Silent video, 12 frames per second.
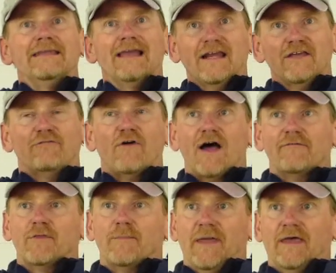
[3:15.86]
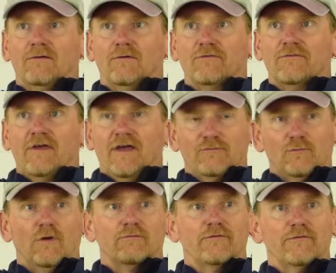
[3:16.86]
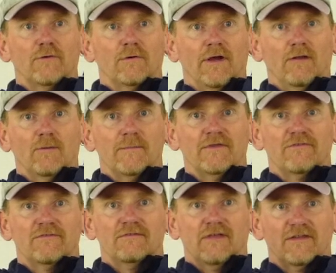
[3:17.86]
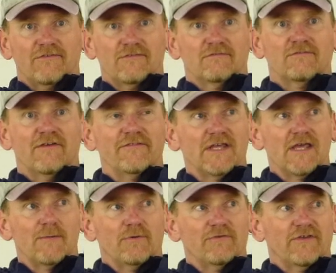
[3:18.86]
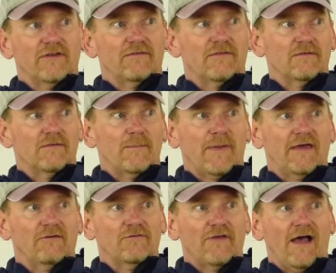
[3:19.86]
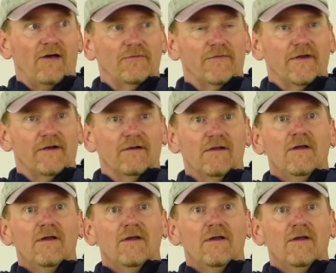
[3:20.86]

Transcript: 95 of the panels have 12 or fewer elements. That's 78% of the panels out there.